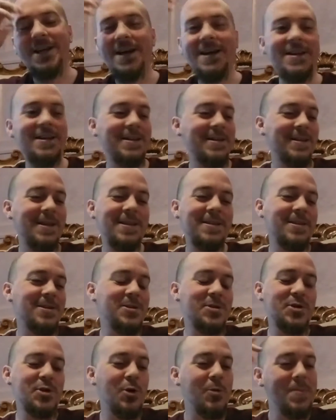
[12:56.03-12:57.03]
that that the
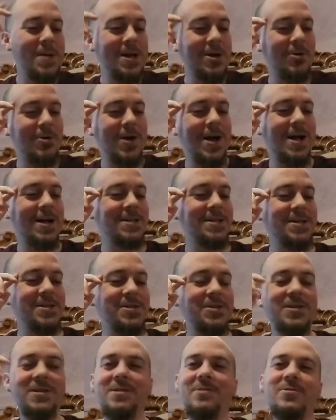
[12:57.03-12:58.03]
snowman cracks
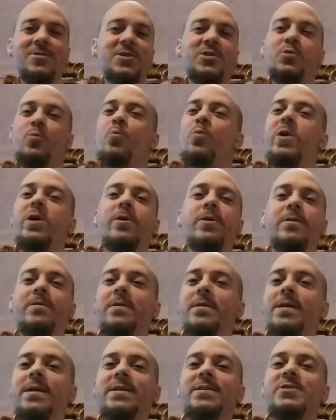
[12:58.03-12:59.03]
is they're just weird.
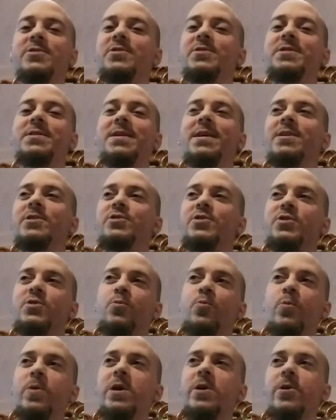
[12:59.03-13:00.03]
It's just it's
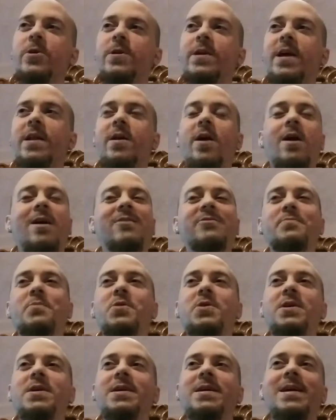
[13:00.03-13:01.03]
just weird and
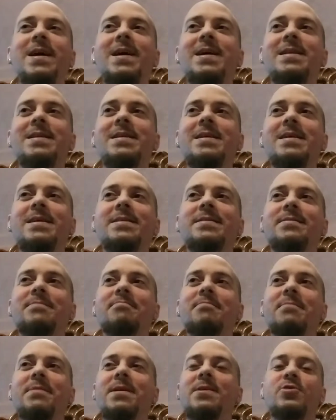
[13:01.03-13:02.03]
off-putting, and it
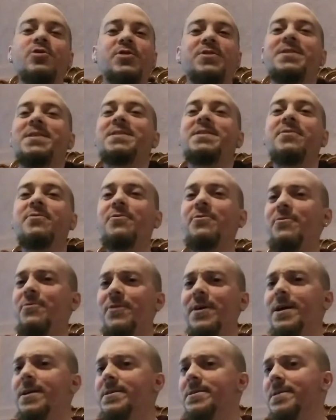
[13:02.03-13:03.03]
it just doesn't
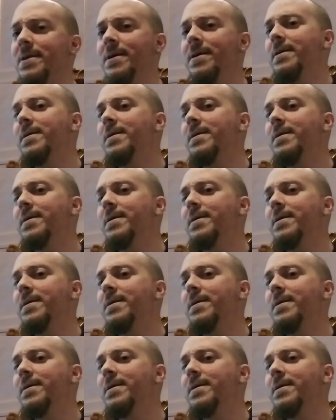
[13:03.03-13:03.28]
fit.